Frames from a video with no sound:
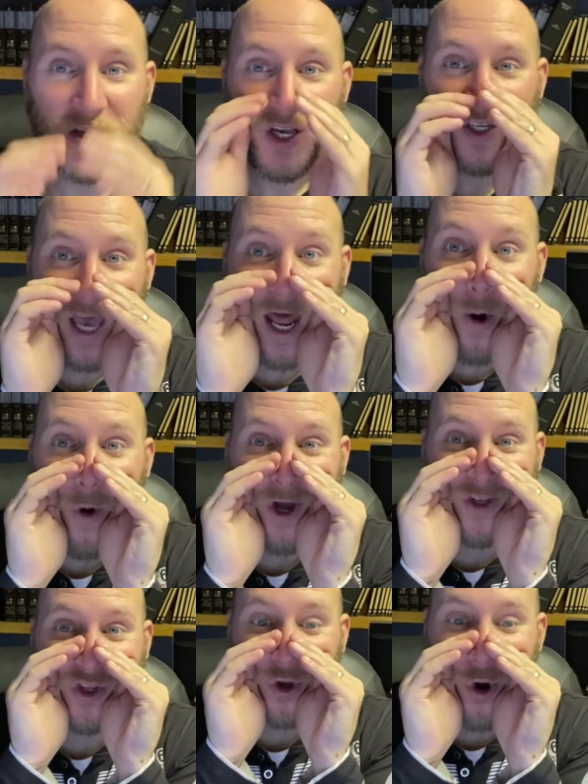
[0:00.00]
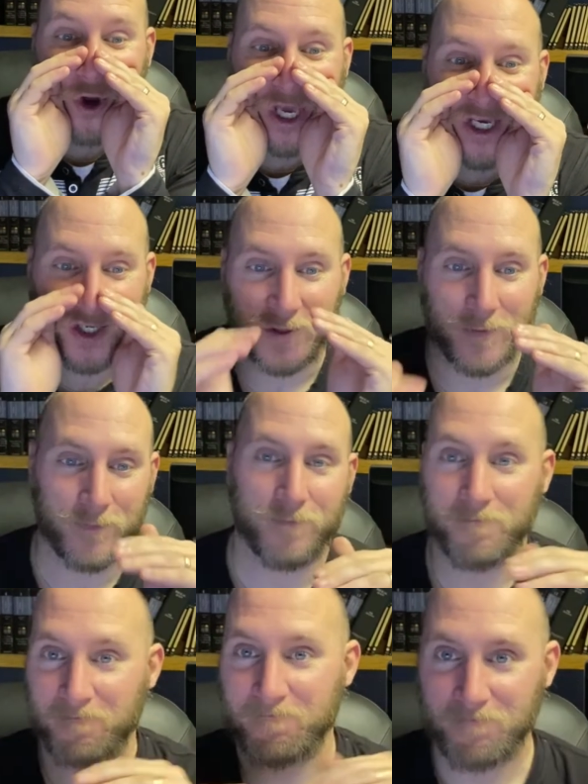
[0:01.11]
Santa wants the cookies.
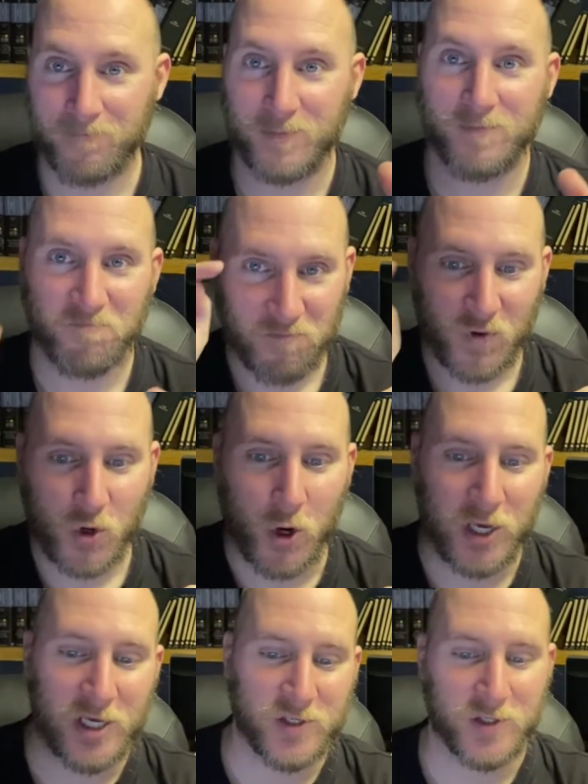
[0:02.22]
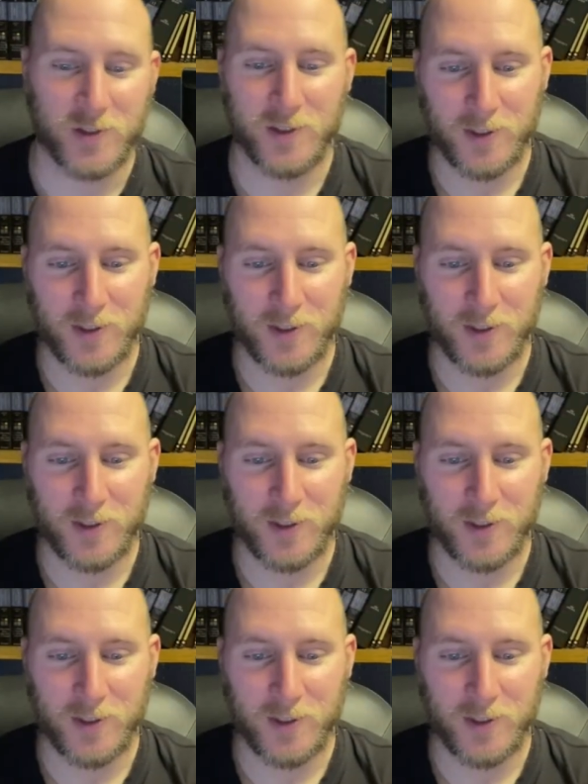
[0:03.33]
Cookies.